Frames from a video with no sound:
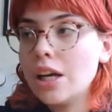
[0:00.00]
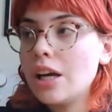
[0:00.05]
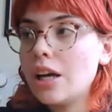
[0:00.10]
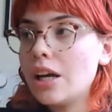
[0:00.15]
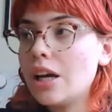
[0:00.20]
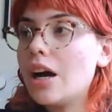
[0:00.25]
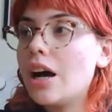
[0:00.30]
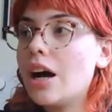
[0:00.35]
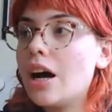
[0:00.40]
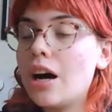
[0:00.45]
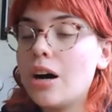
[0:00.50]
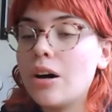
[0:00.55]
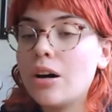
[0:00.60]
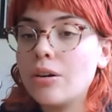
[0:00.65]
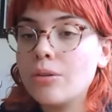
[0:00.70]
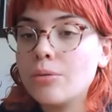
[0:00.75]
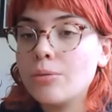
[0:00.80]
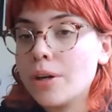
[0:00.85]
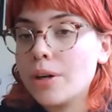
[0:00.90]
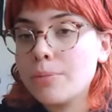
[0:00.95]

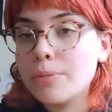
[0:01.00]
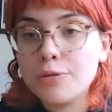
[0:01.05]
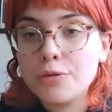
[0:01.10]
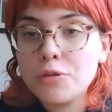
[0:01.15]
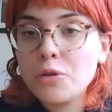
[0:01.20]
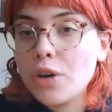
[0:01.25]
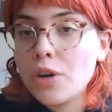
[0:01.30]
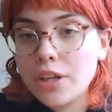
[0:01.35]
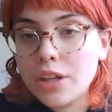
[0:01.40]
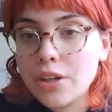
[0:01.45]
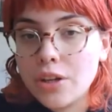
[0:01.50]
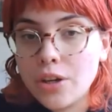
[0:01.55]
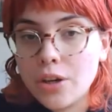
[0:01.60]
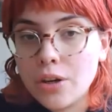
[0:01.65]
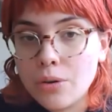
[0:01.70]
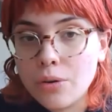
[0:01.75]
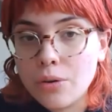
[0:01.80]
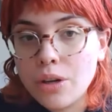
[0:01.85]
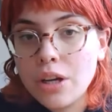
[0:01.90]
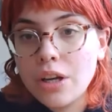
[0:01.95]
where before,
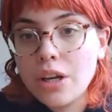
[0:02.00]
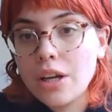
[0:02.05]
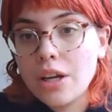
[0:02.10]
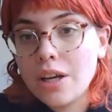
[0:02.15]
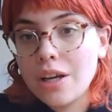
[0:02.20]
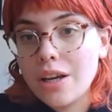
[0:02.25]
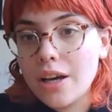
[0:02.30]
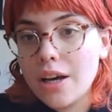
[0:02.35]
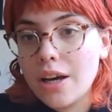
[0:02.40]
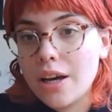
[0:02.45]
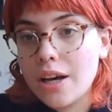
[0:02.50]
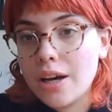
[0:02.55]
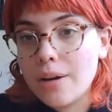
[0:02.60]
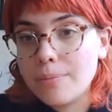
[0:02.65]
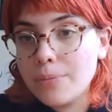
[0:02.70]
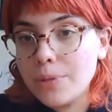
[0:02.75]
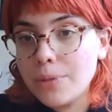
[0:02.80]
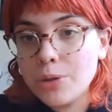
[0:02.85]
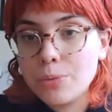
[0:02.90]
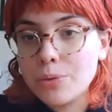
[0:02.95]

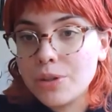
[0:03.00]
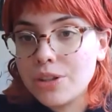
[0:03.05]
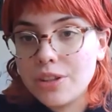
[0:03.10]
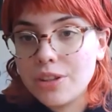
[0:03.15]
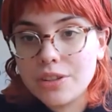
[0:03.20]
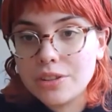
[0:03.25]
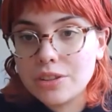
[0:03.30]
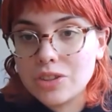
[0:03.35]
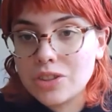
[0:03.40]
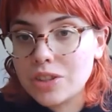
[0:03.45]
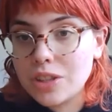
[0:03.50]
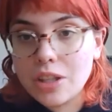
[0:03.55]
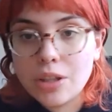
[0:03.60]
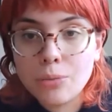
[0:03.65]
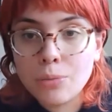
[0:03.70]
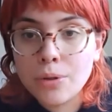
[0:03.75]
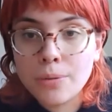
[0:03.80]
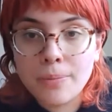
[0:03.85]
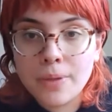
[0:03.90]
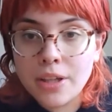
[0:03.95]
you wouldn't see
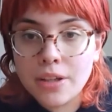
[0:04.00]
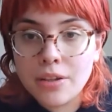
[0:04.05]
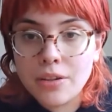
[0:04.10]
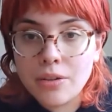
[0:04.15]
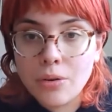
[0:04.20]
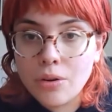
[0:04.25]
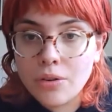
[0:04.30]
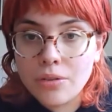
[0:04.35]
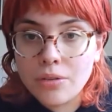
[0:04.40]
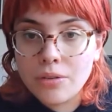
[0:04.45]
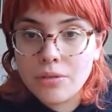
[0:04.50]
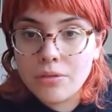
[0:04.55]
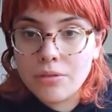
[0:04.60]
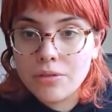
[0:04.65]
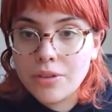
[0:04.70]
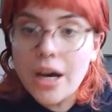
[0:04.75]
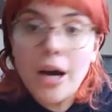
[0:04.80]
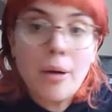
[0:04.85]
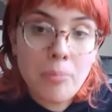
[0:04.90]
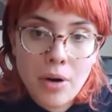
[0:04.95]
women on
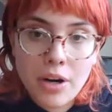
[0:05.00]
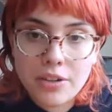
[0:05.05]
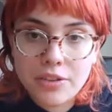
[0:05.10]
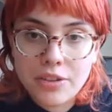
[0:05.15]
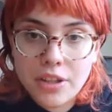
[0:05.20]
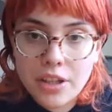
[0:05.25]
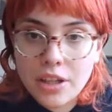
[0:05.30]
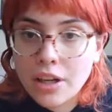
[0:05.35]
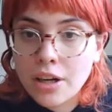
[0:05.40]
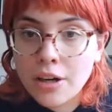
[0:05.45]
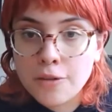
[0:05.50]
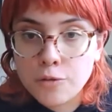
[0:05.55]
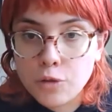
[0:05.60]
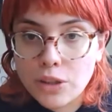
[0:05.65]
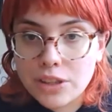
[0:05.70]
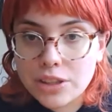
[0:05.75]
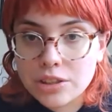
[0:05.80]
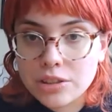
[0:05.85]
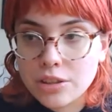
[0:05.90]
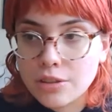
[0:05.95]
that particular
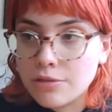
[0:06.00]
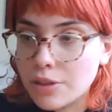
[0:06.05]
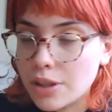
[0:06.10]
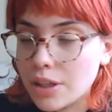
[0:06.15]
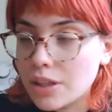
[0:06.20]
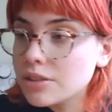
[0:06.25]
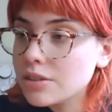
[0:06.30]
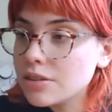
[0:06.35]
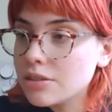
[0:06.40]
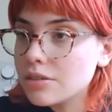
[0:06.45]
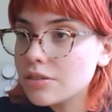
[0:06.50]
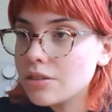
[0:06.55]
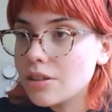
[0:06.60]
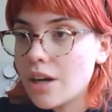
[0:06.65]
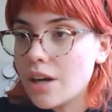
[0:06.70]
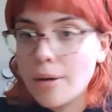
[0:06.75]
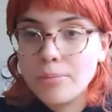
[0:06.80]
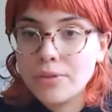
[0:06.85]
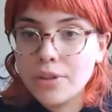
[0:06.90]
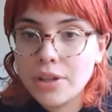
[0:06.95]
festival
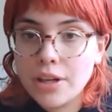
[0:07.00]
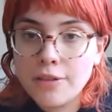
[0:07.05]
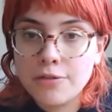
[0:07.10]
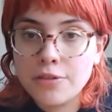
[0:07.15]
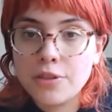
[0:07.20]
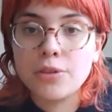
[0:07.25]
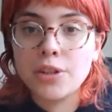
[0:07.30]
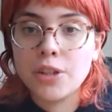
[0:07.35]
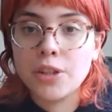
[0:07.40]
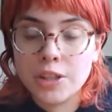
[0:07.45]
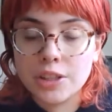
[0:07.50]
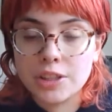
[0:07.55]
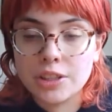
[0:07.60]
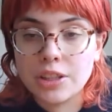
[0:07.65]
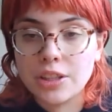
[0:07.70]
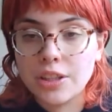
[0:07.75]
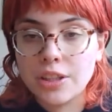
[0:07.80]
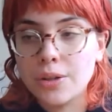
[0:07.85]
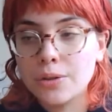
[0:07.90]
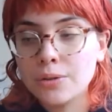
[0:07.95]
up till a few years
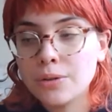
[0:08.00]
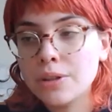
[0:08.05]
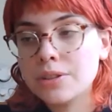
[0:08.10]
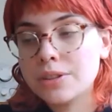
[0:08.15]
ago.